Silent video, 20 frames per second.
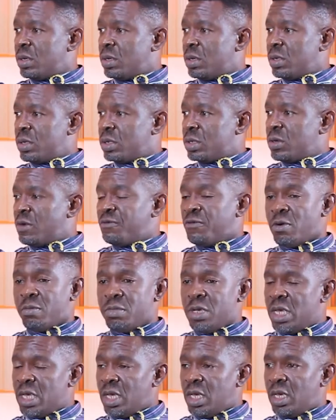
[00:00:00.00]
So for
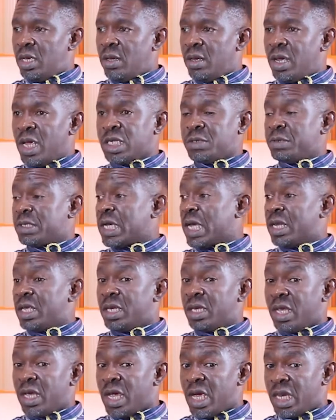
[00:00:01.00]
me, especially the
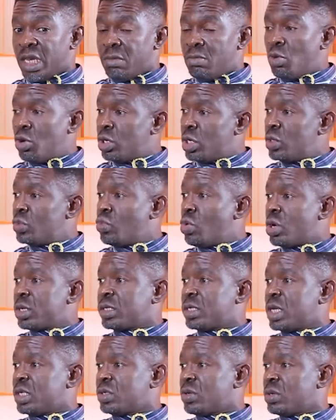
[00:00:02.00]
early morning walk
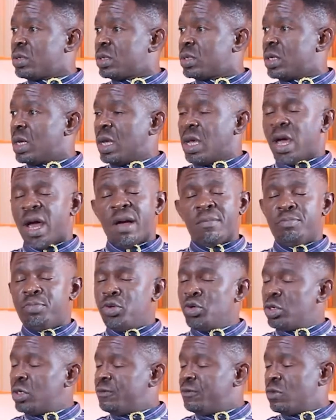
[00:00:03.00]
sessions are
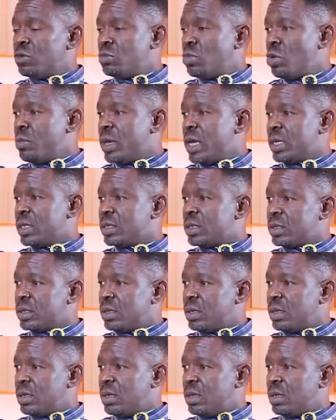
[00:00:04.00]
beautiful moments.
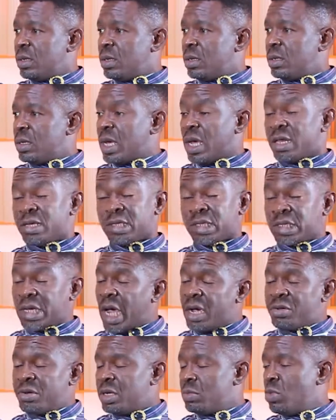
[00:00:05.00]
They are
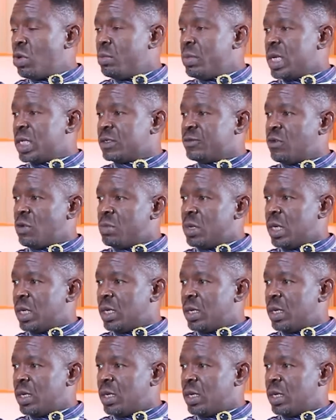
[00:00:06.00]
sacred moments for me.